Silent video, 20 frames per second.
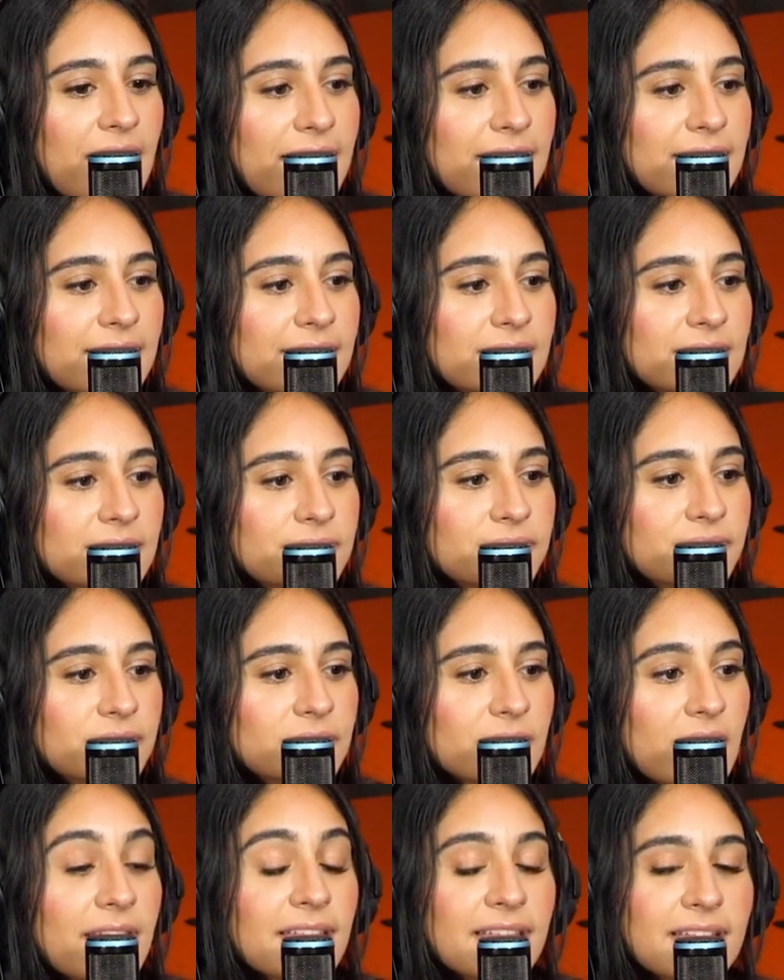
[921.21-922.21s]
like
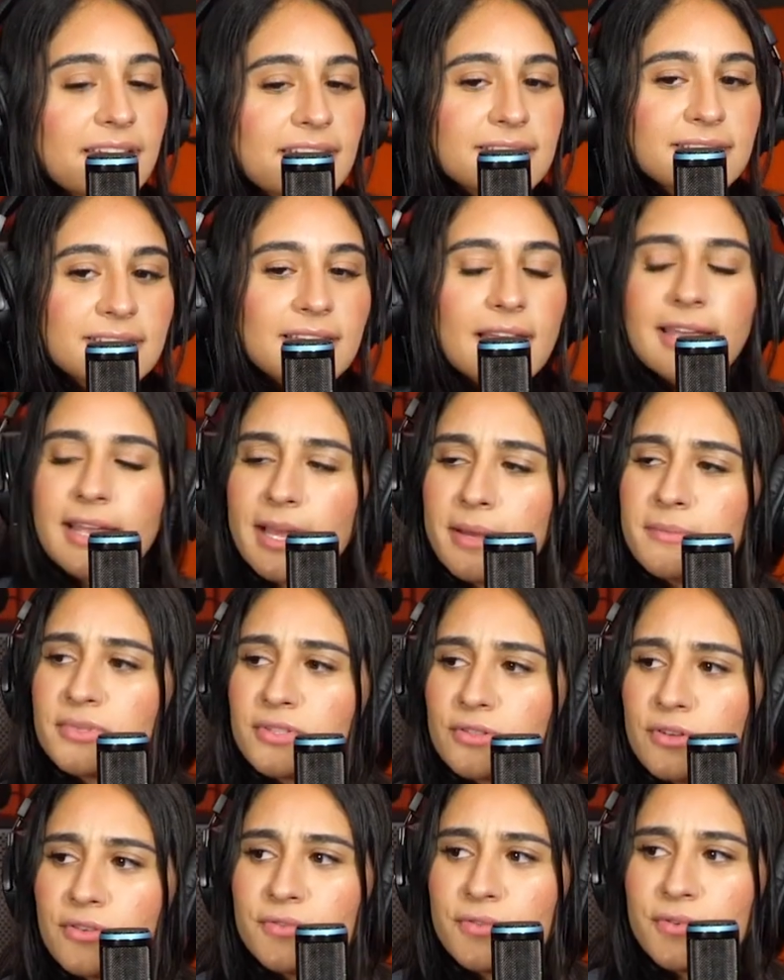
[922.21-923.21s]
and then it's like I'm
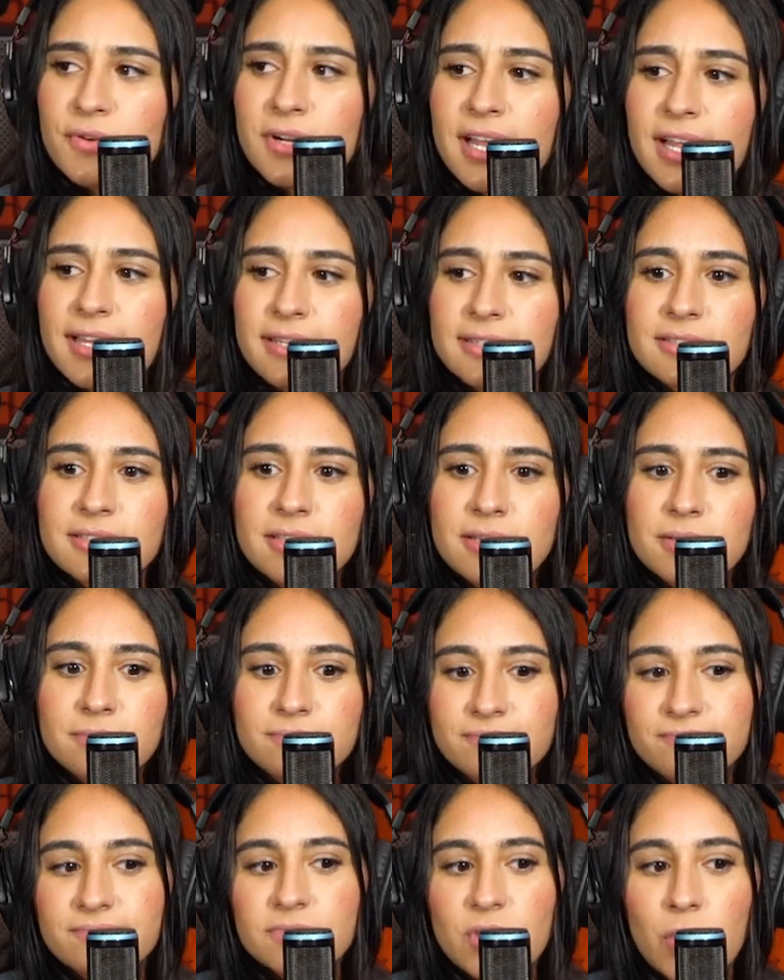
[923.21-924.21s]
so for like uh,
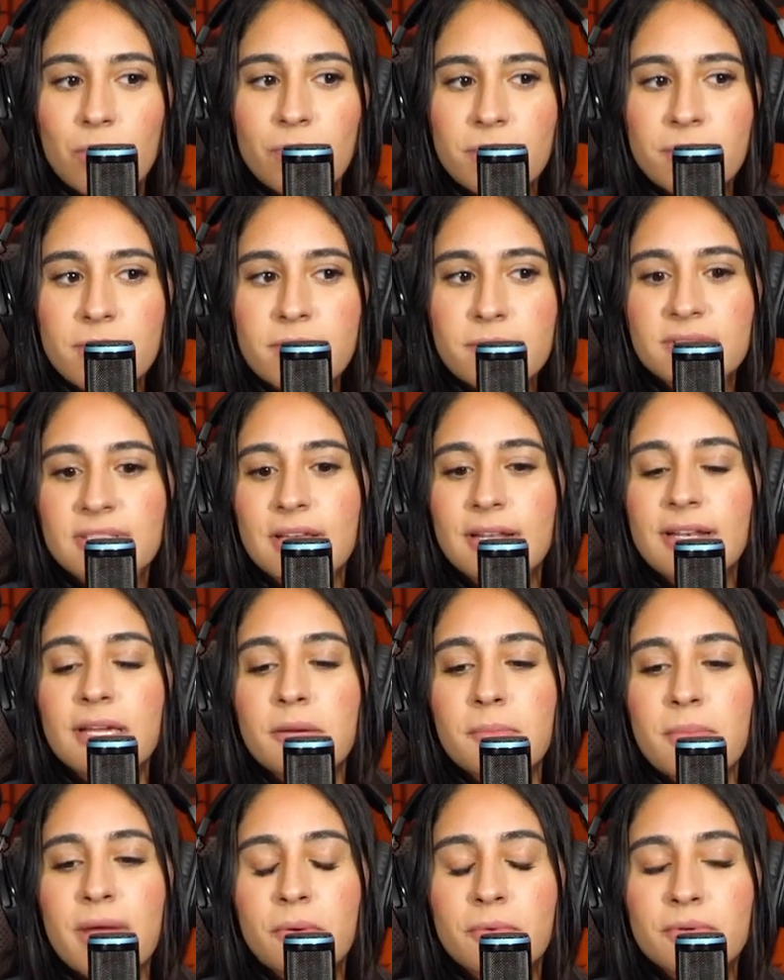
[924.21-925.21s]
a woman telling
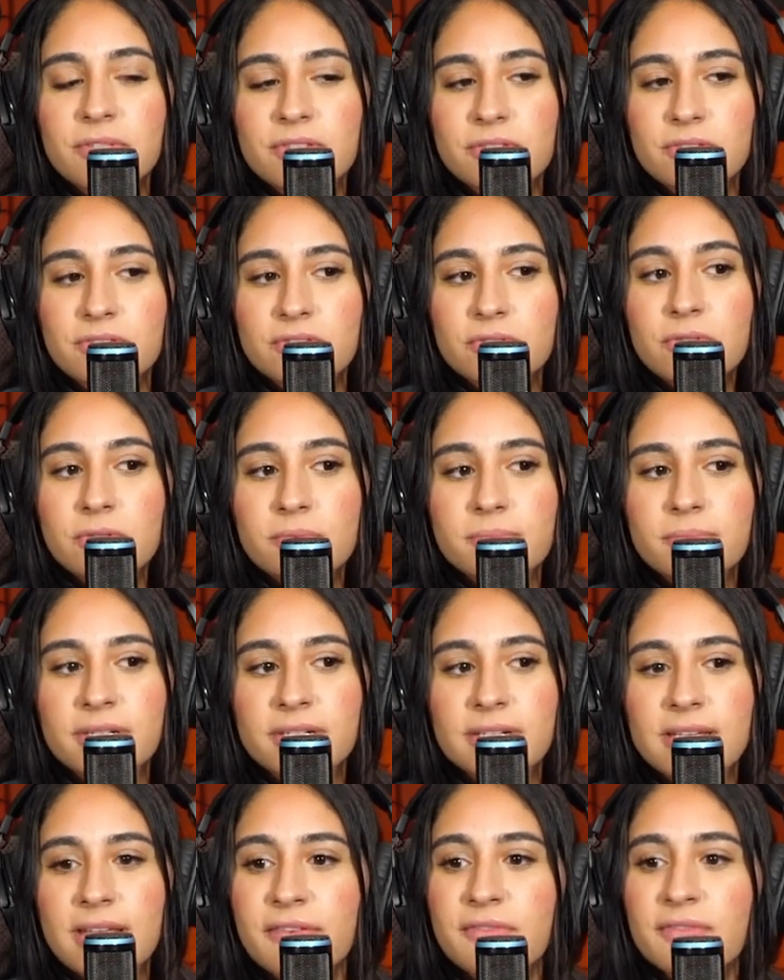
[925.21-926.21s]
a man what to do,
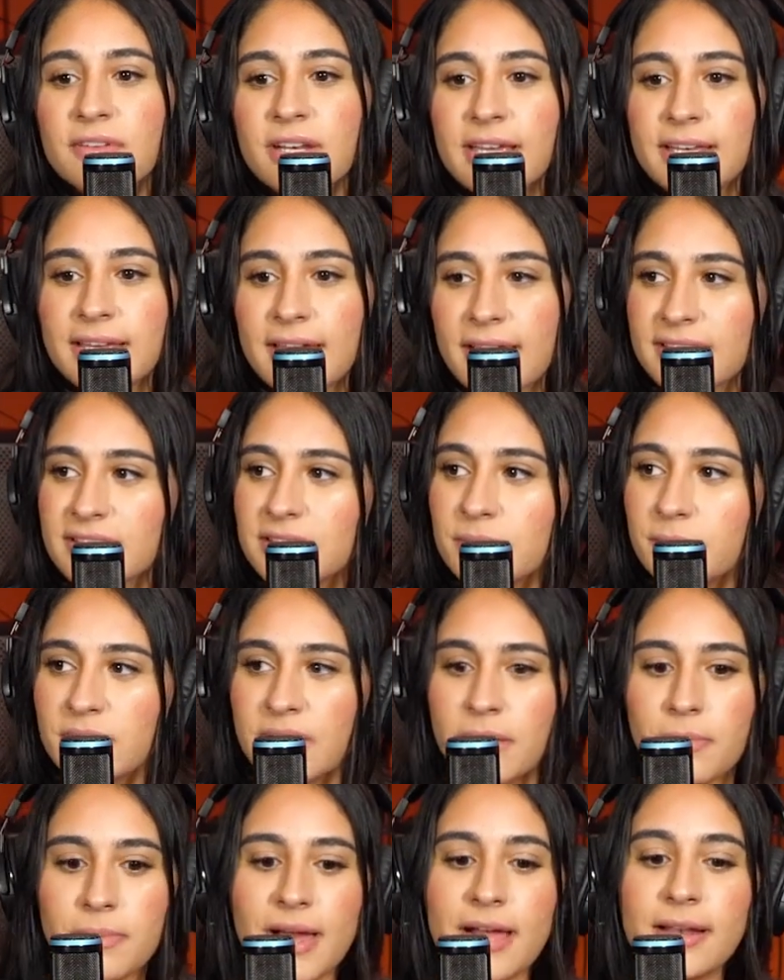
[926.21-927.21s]
but I feel like it has to
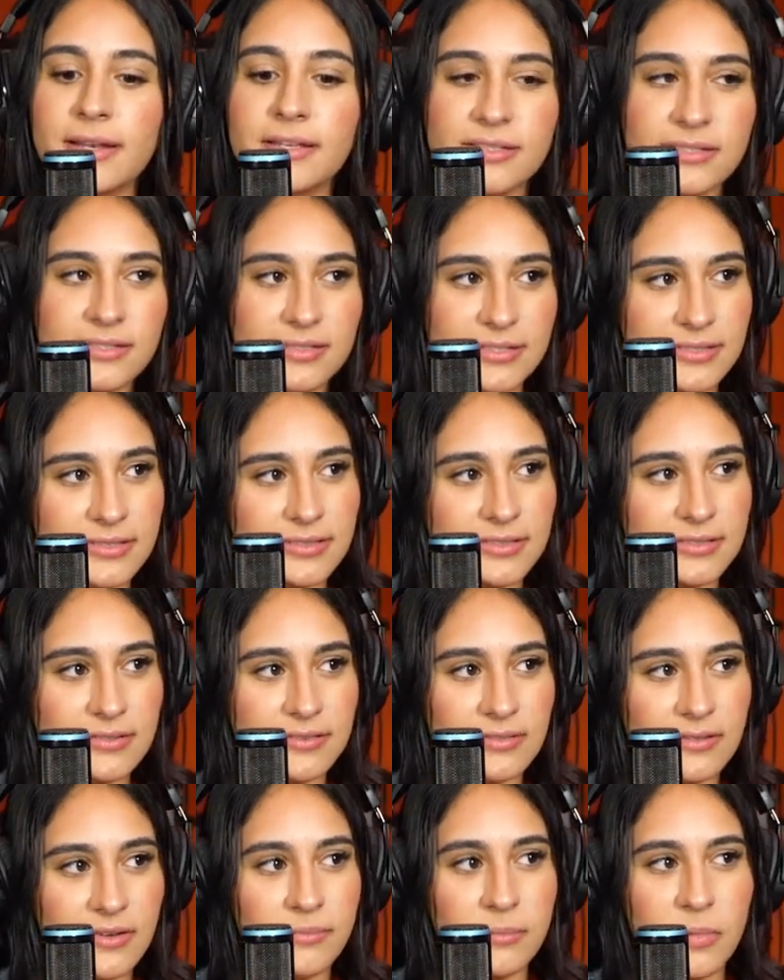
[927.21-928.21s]
be a balance
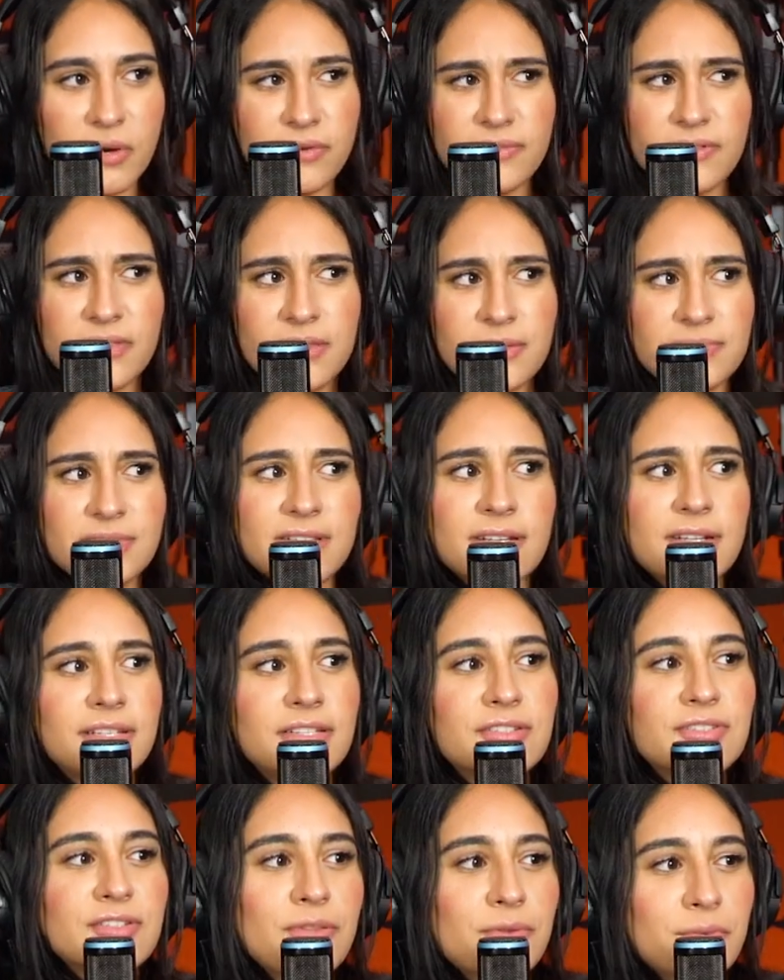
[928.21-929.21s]
of both of them telling
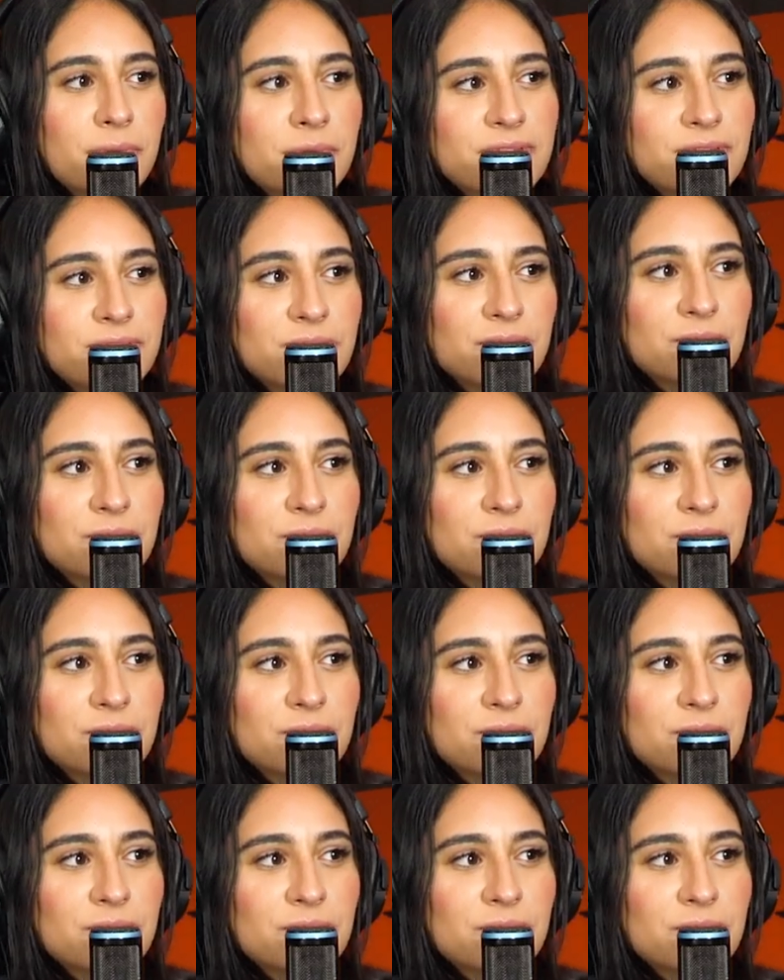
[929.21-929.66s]
each other what to